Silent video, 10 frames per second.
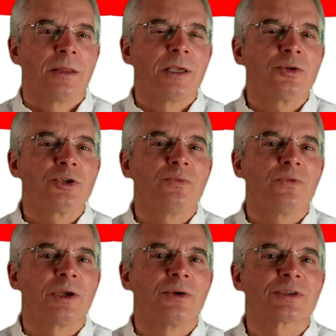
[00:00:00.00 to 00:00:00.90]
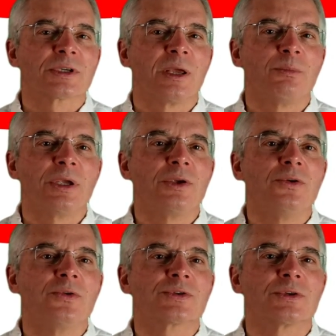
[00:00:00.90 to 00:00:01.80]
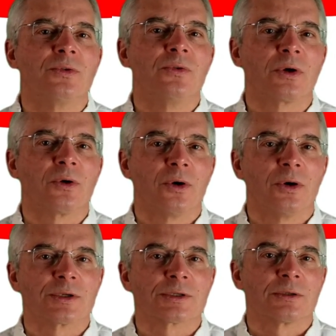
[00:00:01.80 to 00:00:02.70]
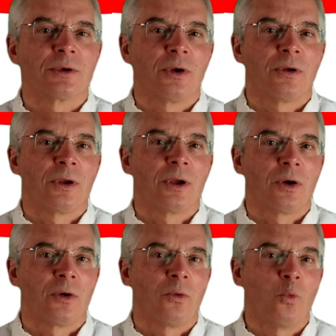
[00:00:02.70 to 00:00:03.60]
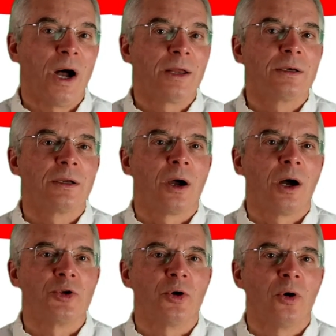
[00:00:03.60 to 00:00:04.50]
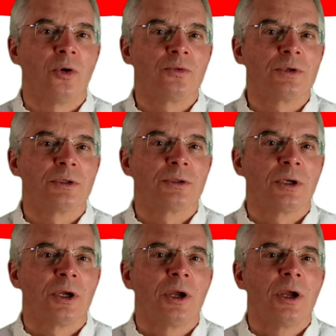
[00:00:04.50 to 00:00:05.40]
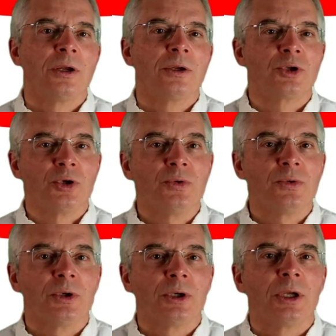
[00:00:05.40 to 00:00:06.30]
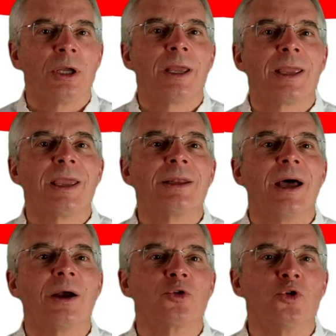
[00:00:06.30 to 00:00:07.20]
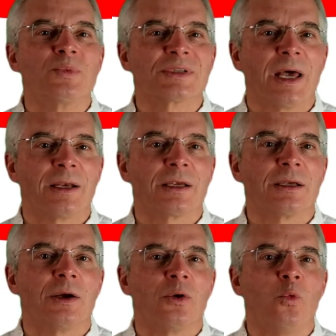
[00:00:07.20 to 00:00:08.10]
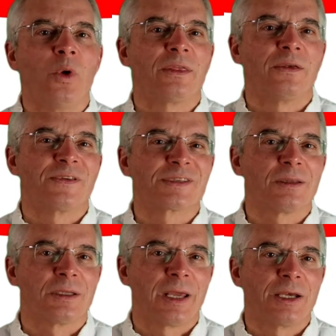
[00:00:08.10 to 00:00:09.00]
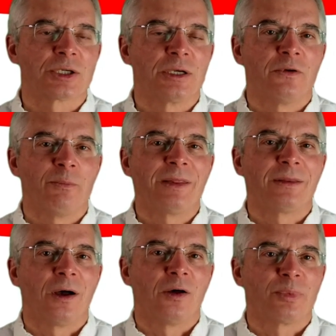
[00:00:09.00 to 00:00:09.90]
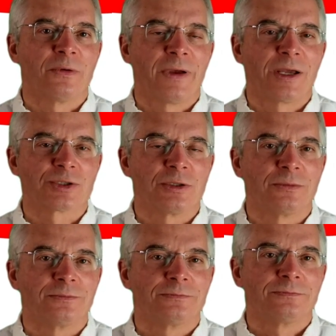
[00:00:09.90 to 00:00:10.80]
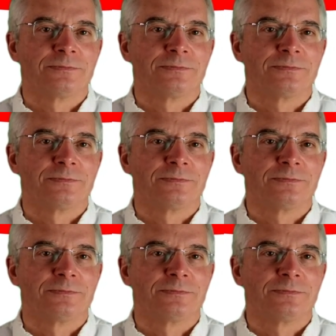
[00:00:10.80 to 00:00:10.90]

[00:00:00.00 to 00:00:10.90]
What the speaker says: The YouTube videos can be used to do the course 1, on your own, 2, in a group setting with the facilitation of a mental health professional.